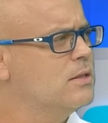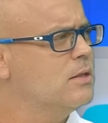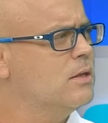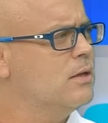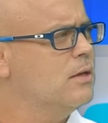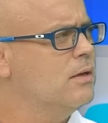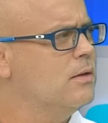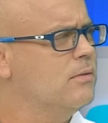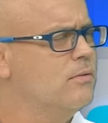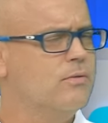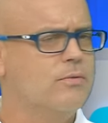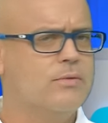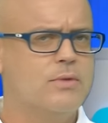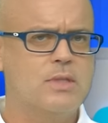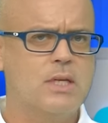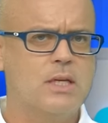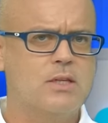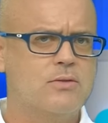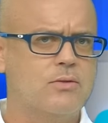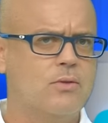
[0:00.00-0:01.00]
Uh,
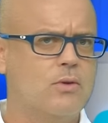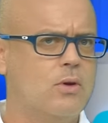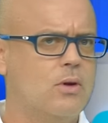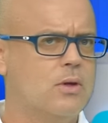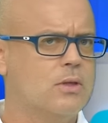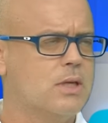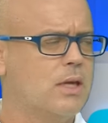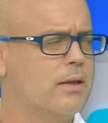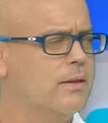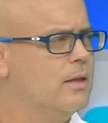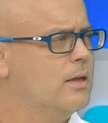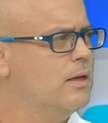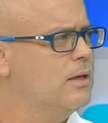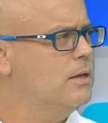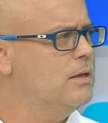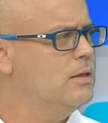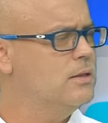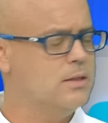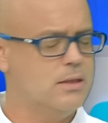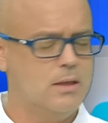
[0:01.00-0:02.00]
six furlongs, I think
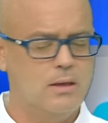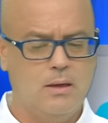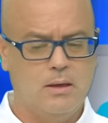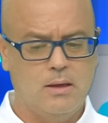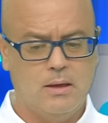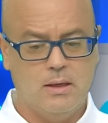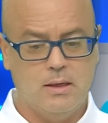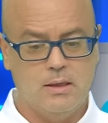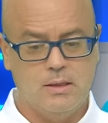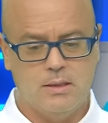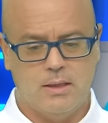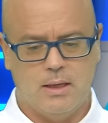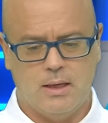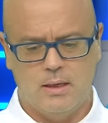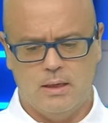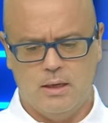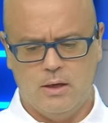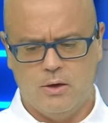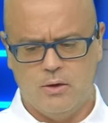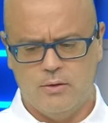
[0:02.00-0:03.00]
he's, he's
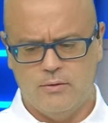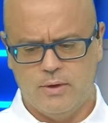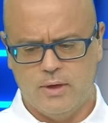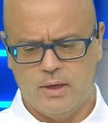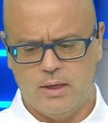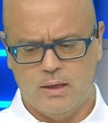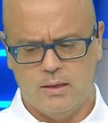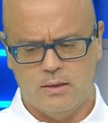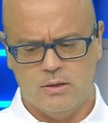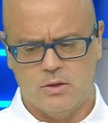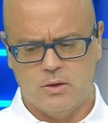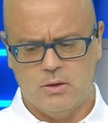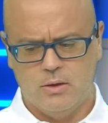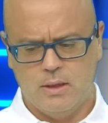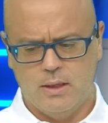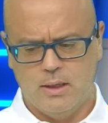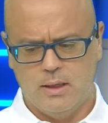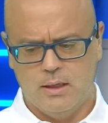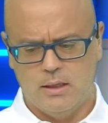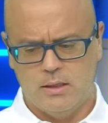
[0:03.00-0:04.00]
deadly over and
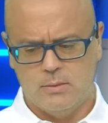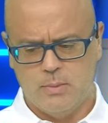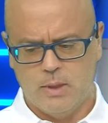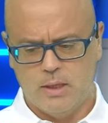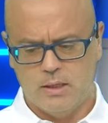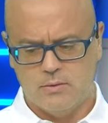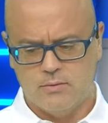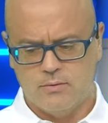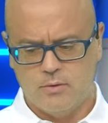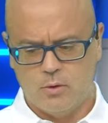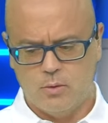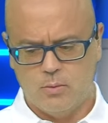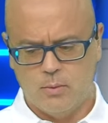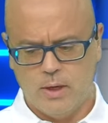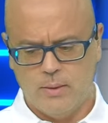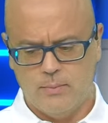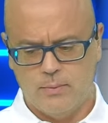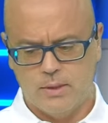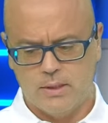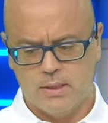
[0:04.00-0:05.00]
certainly his best form
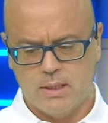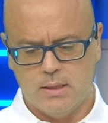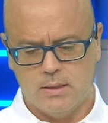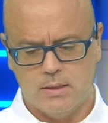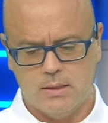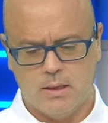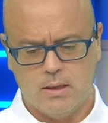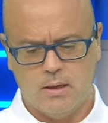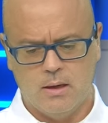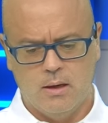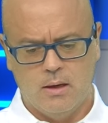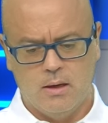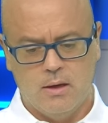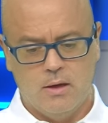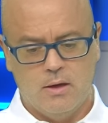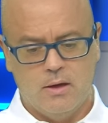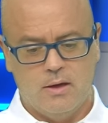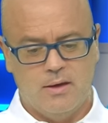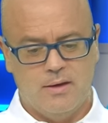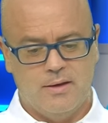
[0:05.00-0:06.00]
represents that.
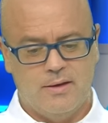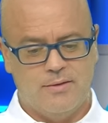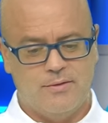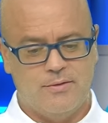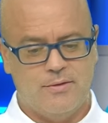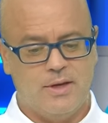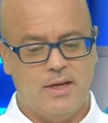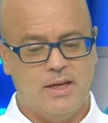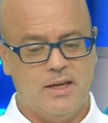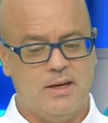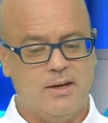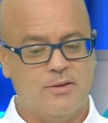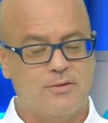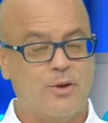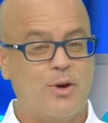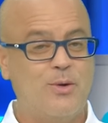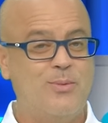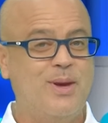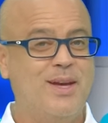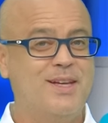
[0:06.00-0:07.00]
Funny enough,
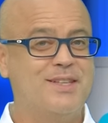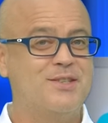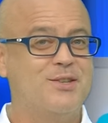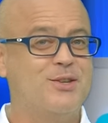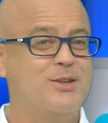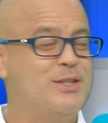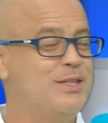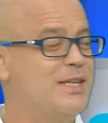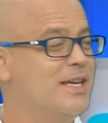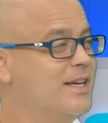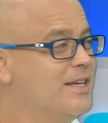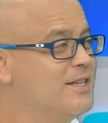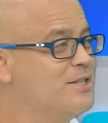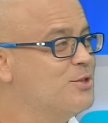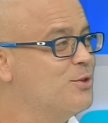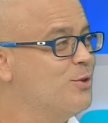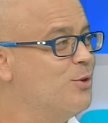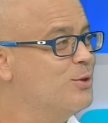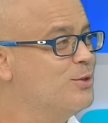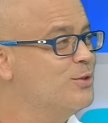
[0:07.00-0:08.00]
go back to his second
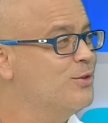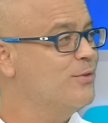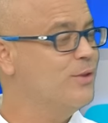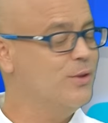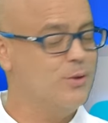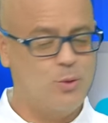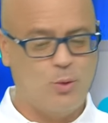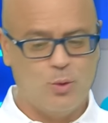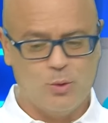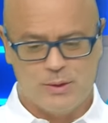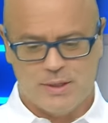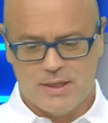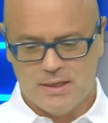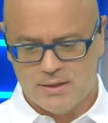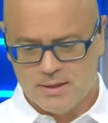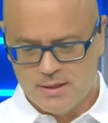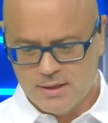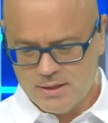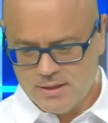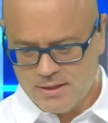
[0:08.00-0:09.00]
start of the course
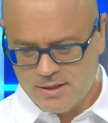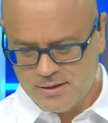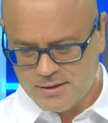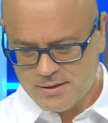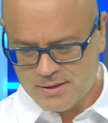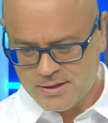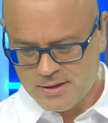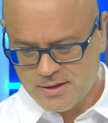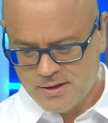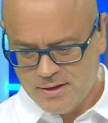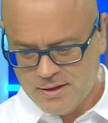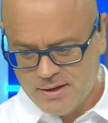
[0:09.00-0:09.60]
and distance.